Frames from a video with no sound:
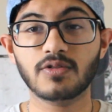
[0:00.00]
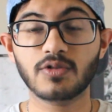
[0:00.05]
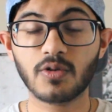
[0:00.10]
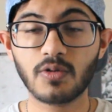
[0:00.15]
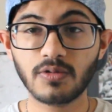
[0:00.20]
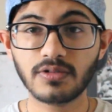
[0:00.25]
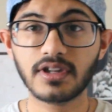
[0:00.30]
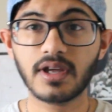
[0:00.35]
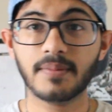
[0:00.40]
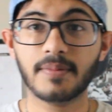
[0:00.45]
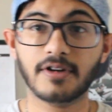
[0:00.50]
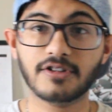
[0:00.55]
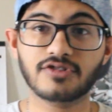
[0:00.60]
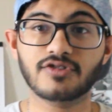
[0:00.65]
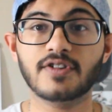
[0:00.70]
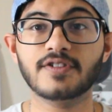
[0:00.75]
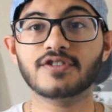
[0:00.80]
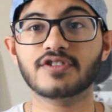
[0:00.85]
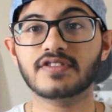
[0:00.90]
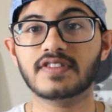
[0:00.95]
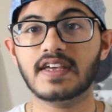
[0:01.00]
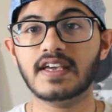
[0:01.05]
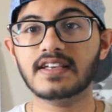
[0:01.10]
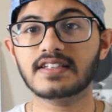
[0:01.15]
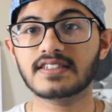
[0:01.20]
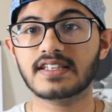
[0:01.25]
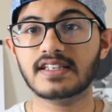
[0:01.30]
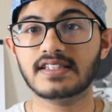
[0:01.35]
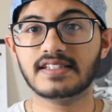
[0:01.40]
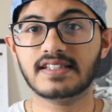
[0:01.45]
the cool thing about Stranger
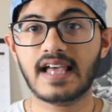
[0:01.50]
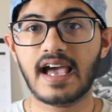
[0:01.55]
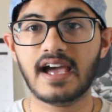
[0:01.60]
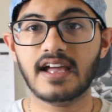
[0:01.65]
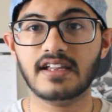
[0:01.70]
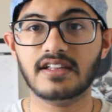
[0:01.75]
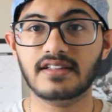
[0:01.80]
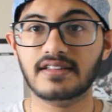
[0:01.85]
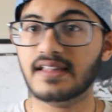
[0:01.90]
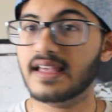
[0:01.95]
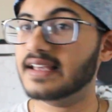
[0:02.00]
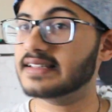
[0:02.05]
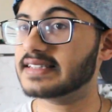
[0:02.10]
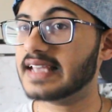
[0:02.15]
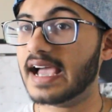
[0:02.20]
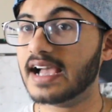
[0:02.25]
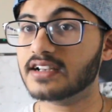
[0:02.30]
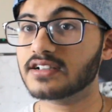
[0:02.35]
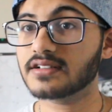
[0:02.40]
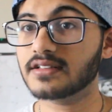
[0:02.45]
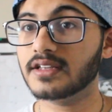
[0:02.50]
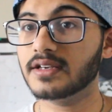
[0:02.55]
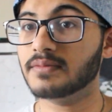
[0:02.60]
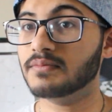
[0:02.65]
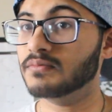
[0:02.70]
Things is that it's actually,